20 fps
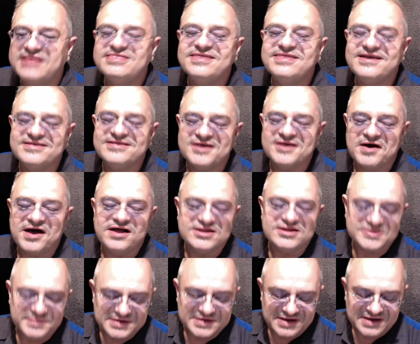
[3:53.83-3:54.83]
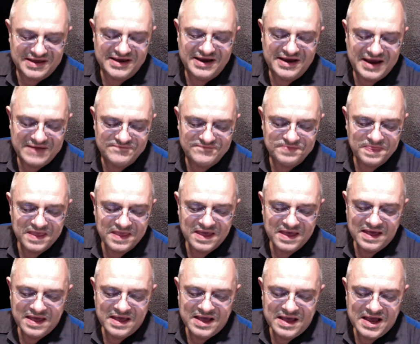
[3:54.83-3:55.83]
So, I think that
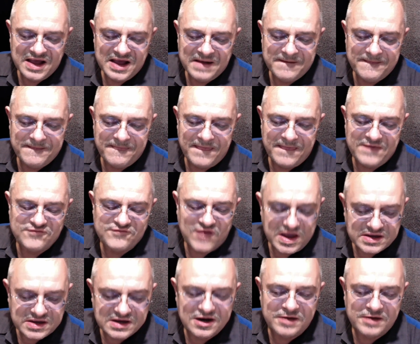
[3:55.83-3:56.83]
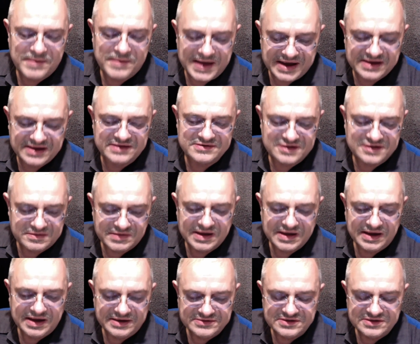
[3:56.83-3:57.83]
ultimately, if I could go
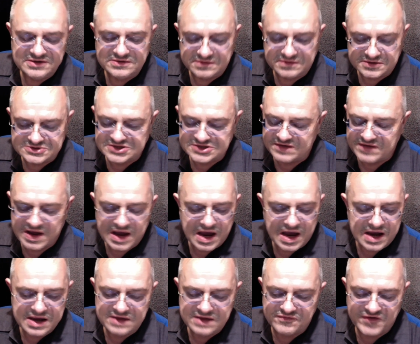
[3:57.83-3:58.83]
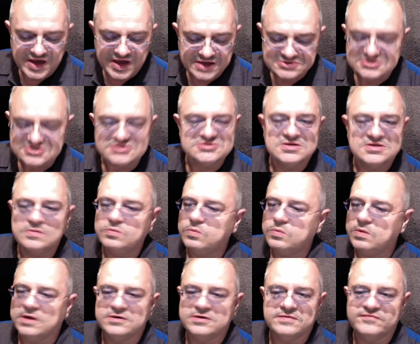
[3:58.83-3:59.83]
back and tell my 18-year-old self, I have
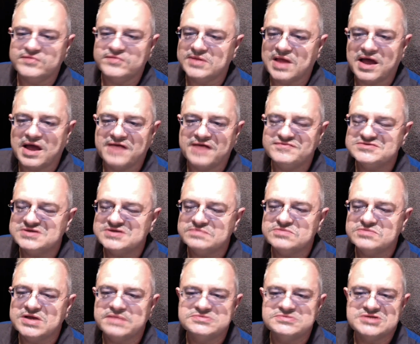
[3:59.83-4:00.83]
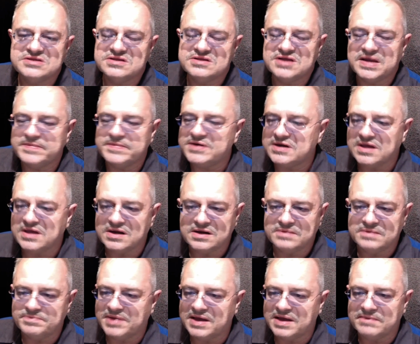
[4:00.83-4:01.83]
had just, sometimes I
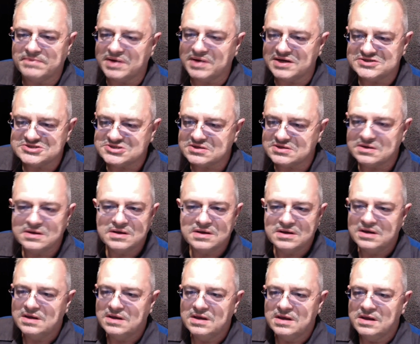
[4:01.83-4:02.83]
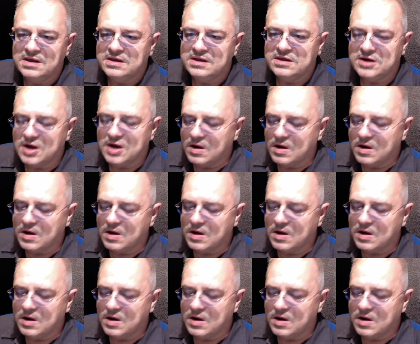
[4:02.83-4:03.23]
think I'm going to get hit by a bus.